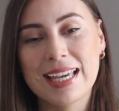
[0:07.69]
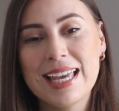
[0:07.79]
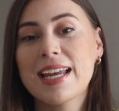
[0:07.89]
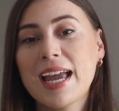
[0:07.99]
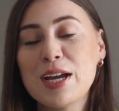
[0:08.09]

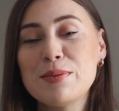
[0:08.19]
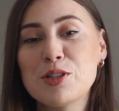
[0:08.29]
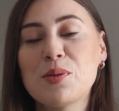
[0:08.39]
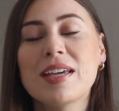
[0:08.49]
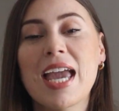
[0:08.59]
Today I am
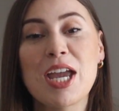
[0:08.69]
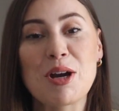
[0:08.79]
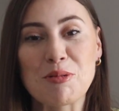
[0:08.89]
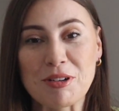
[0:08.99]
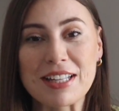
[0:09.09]
doing
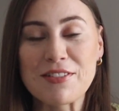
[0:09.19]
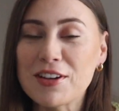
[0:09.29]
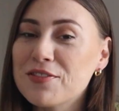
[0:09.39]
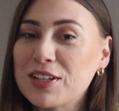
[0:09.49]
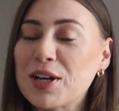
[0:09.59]
a really
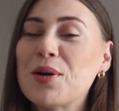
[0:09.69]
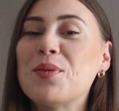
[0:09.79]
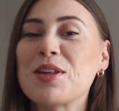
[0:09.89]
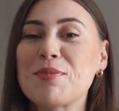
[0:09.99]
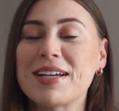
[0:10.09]
fun video
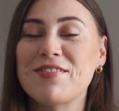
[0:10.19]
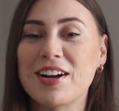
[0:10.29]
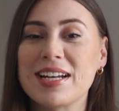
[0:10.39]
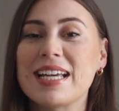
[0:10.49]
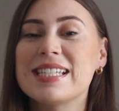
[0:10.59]
with my
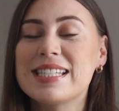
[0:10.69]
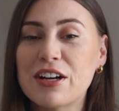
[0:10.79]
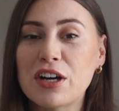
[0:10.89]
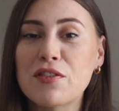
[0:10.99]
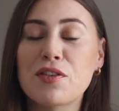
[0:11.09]
friend Sarah.